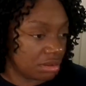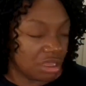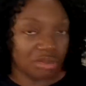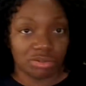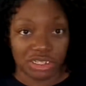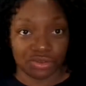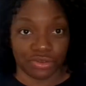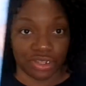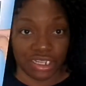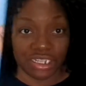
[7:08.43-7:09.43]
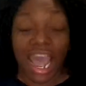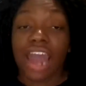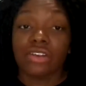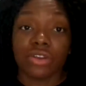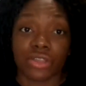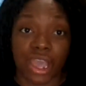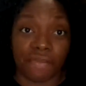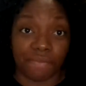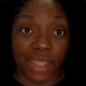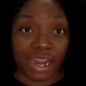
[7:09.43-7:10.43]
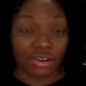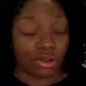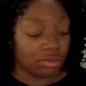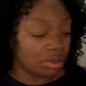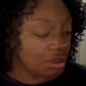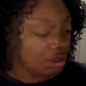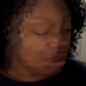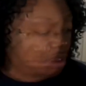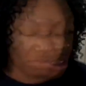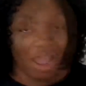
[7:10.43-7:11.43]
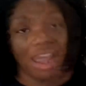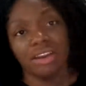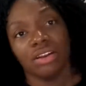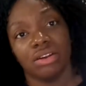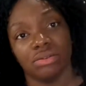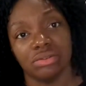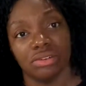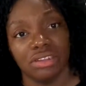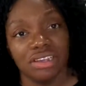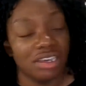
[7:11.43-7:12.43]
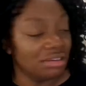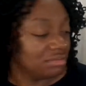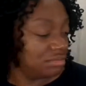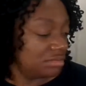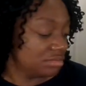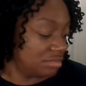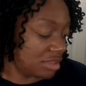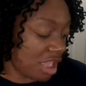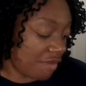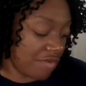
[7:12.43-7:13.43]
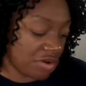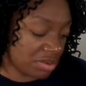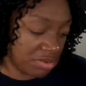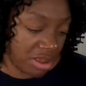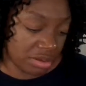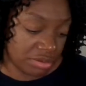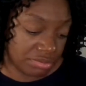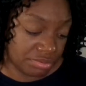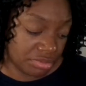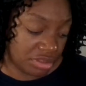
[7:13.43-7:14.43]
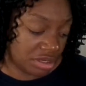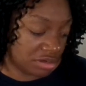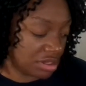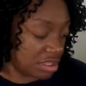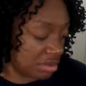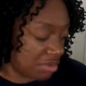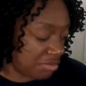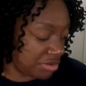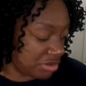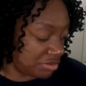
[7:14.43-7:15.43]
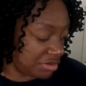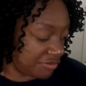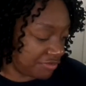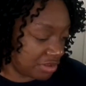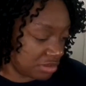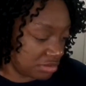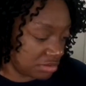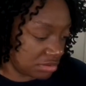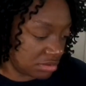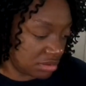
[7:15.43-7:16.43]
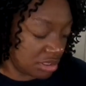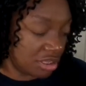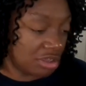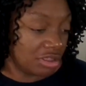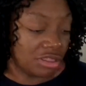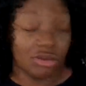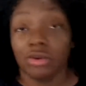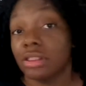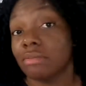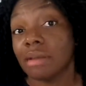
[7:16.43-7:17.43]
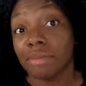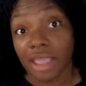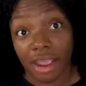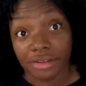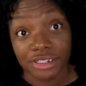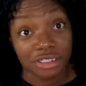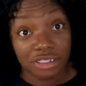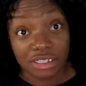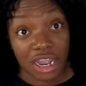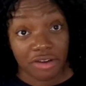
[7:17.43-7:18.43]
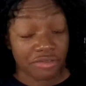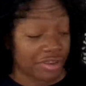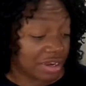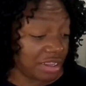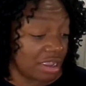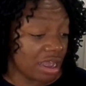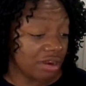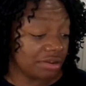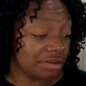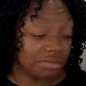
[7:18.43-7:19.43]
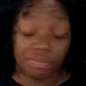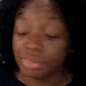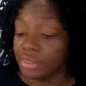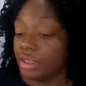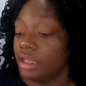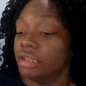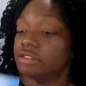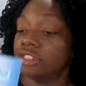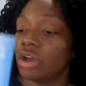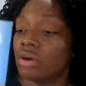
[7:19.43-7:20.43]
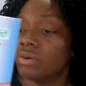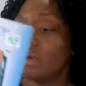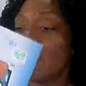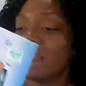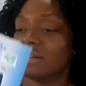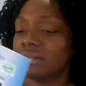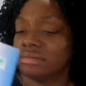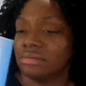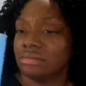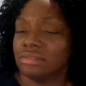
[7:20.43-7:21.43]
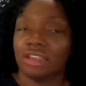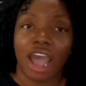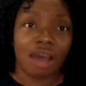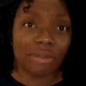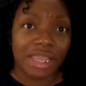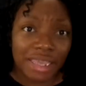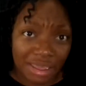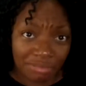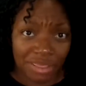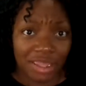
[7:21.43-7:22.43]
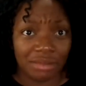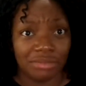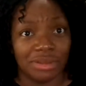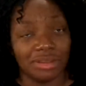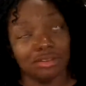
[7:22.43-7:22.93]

a plus for these. I don't know yet. I don't know. I don't know. I've already bought them. They look like they might be a little bit of fun, or they might be just as aggravating. I don't know. So I don't know. I might keep them